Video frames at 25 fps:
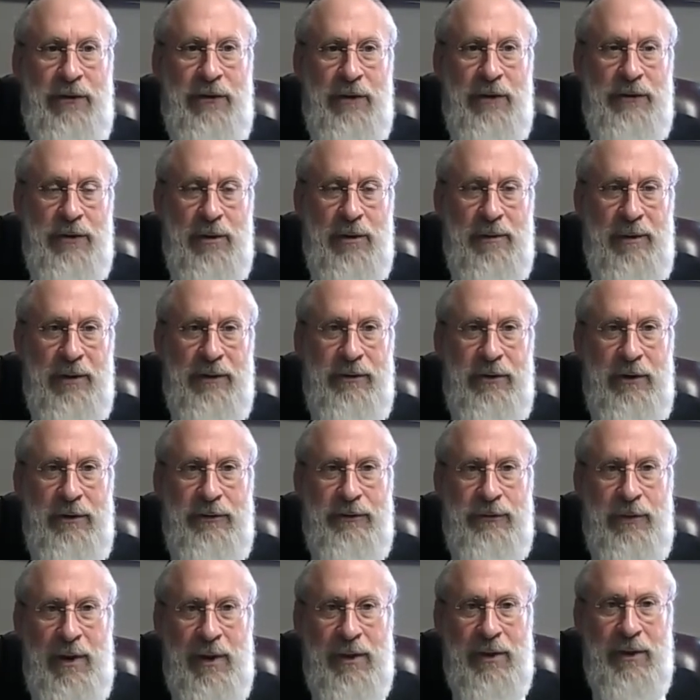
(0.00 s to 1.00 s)
Also, it
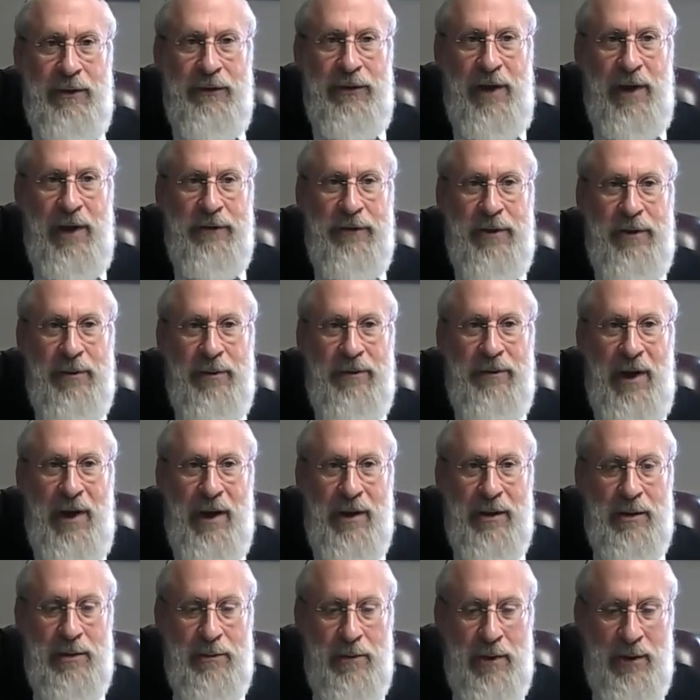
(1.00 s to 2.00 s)
strengthens actually the psak
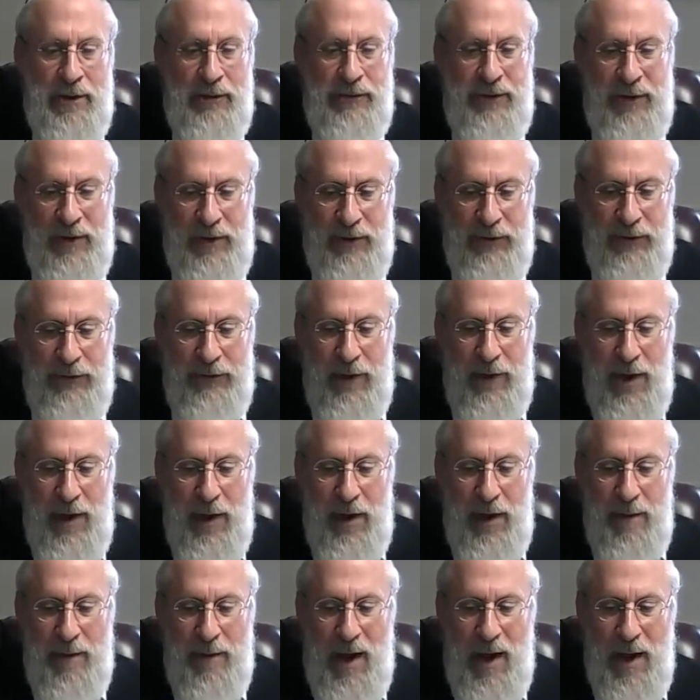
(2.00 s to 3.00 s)
of the Ramah to say this
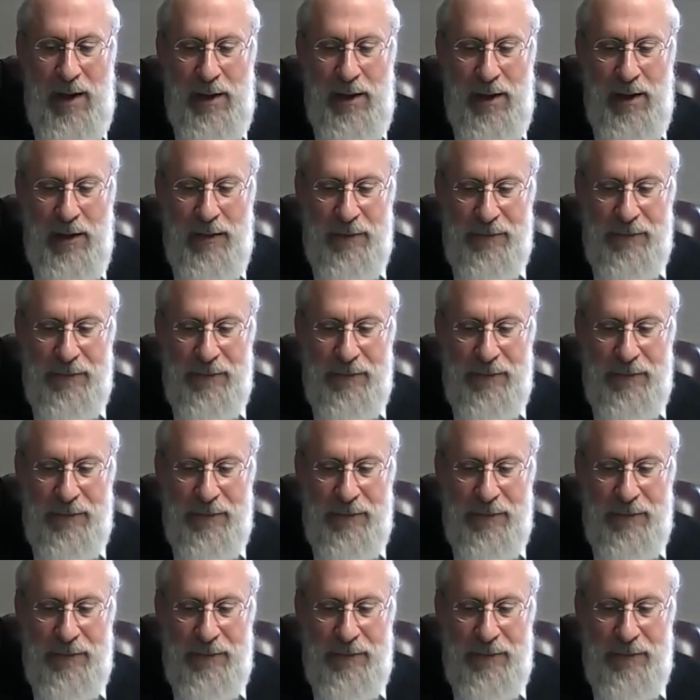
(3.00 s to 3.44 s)
mahalach.